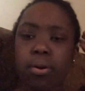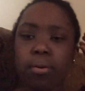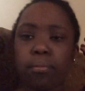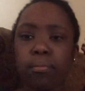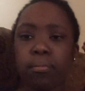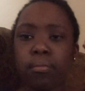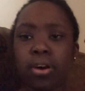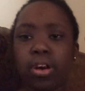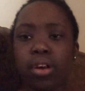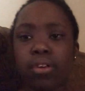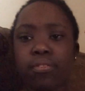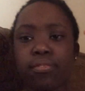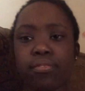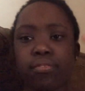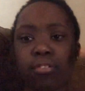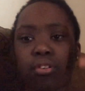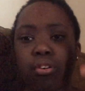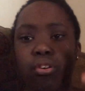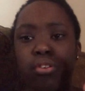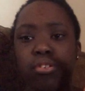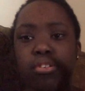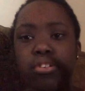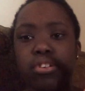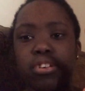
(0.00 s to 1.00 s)
my
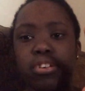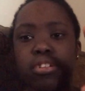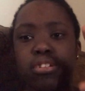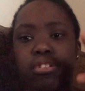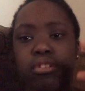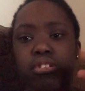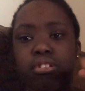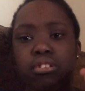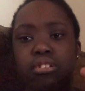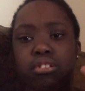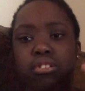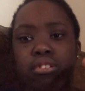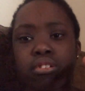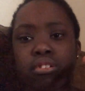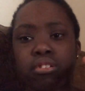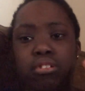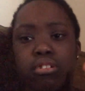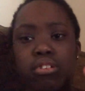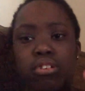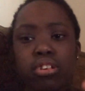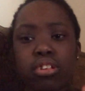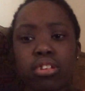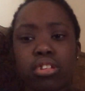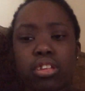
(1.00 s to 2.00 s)
phone is
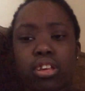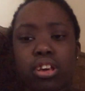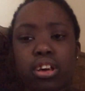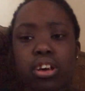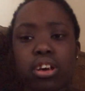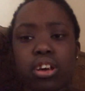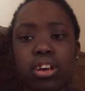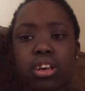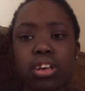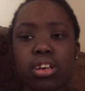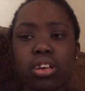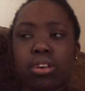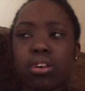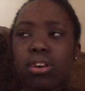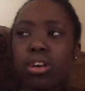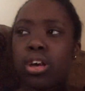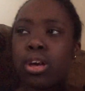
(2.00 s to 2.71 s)
gonna die.